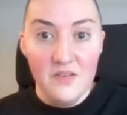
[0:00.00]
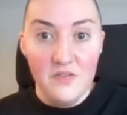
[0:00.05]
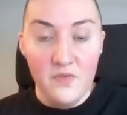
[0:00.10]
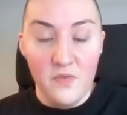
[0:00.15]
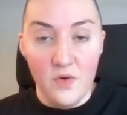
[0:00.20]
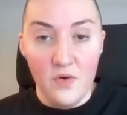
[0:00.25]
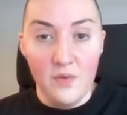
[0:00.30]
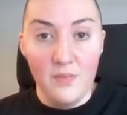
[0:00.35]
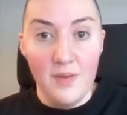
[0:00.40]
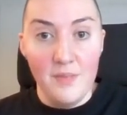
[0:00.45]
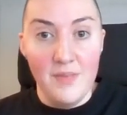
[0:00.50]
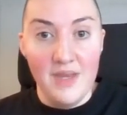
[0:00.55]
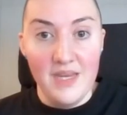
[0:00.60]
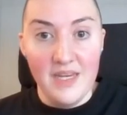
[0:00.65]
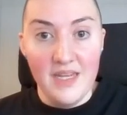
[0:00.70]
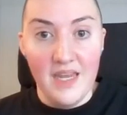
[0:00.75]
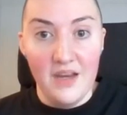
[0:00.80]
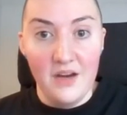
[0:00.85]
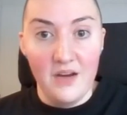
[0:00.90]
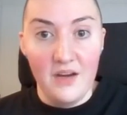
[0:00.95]
for my
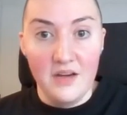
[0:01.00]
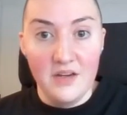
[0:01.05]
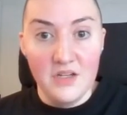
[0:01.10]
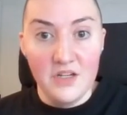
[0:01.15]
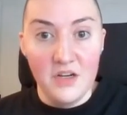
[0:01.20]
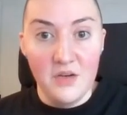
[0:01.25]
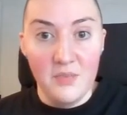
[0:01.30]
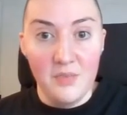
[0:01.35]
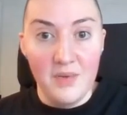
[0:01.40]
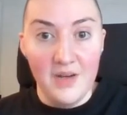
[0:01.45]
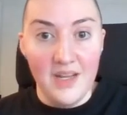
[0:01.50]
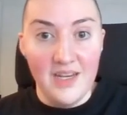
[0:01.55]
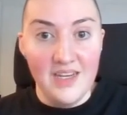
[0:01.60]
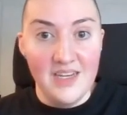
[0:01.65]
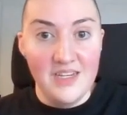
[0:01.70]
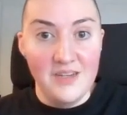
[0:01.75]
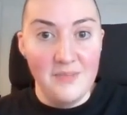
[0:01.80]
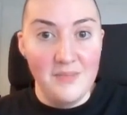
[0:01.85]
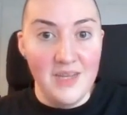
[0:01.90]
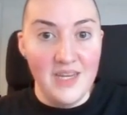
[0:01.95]
main character, but I
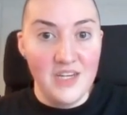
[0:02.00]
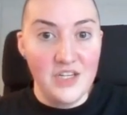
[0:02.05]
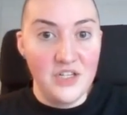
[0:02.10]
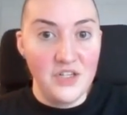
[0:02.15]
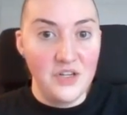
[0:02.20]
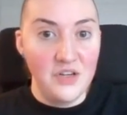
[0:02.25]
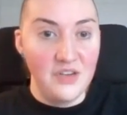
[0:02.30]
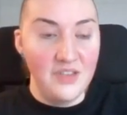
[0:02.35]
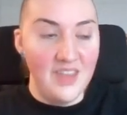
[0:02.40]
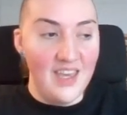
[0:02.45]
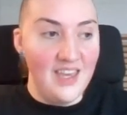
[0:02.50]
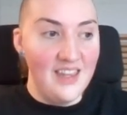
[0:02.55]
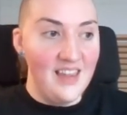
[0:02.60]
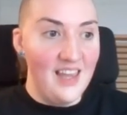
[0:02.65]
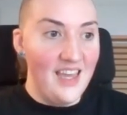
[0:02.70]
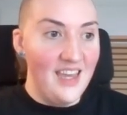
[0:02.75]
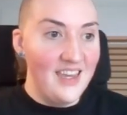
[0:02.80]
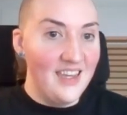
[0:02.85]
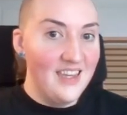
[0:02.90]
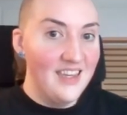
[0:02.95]
need to make sure that
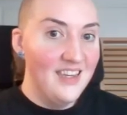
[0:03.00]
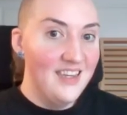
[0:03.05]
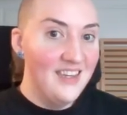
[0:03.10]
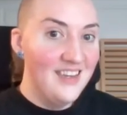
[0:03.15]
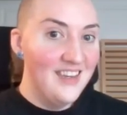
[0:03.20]
like